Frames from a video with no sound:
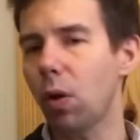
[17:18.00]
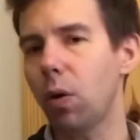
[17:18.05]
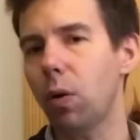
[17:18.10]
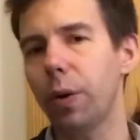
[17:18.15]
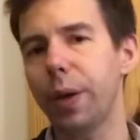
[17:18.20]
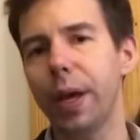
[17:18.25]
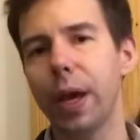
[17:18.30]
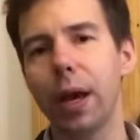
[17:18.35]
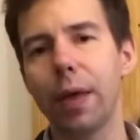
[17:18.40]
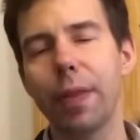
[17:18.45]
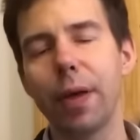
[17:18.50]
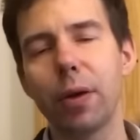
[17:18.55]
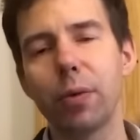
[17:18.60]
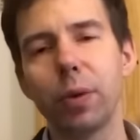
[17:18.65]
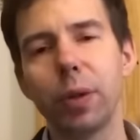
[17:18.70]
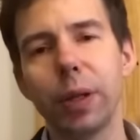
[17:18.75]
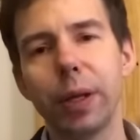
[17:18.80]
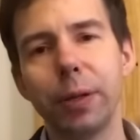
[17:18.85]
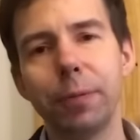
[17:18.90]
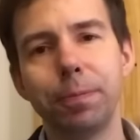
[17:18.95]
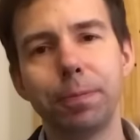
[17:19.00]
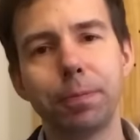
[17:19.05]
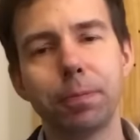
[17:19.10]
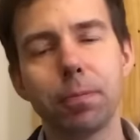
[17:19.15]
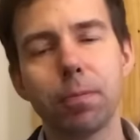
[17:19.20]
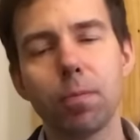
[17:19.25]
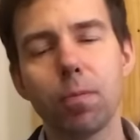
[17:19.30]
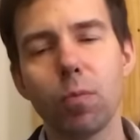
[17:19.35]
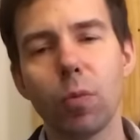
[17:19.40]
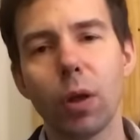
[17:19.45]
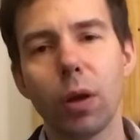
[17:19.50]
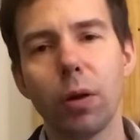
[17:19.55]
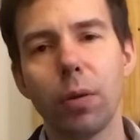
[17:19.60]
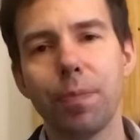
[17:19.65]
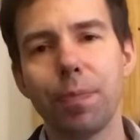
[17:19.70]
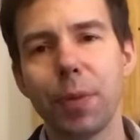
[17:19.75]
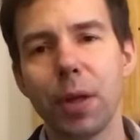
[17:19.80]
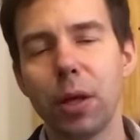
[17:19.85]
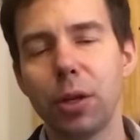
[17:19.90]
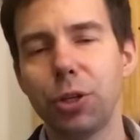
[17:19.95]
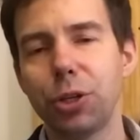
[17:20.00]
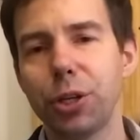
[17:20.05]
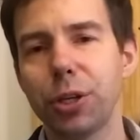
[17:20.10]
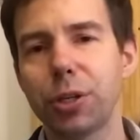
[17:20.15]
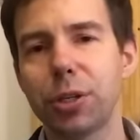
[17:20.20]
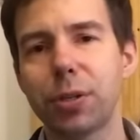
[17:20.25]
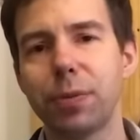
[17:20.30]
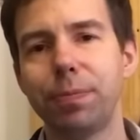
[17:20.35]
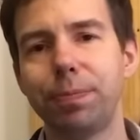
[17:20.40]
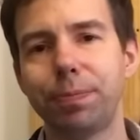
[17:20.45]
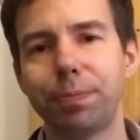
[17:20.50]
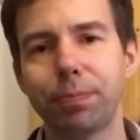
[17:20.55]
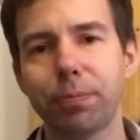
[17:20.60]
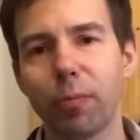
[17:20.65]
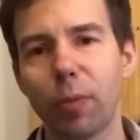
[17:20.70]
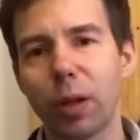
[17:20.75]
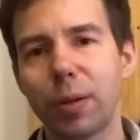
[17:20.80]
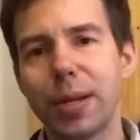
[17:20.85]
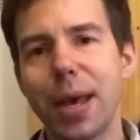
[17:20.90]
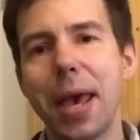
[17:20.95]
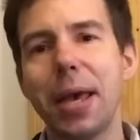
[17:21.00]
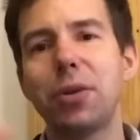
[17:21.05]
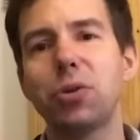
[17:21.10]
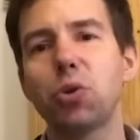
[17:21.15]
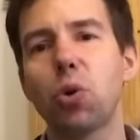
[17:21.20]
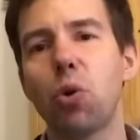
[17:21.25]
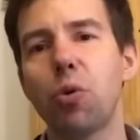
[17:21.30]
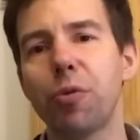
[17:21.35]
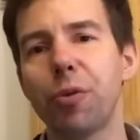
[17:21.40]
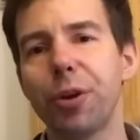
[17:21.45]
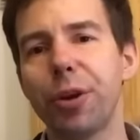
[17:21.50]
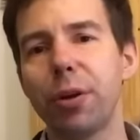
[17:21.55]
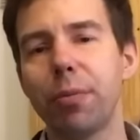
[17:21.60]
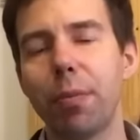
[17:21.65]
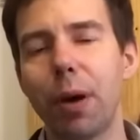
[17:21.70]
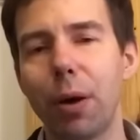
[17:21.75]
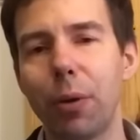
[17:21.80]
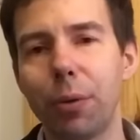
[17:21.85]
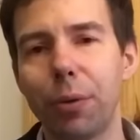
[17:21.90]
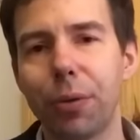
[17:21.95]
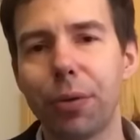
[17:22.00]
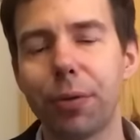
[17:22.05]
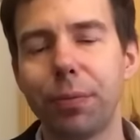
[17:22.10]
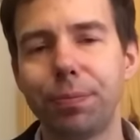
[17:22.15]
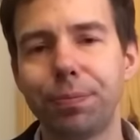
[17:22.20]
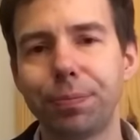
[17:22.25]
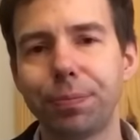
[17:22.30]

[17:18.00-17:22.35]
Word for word: Oh yeah, that really just takes over your mouth.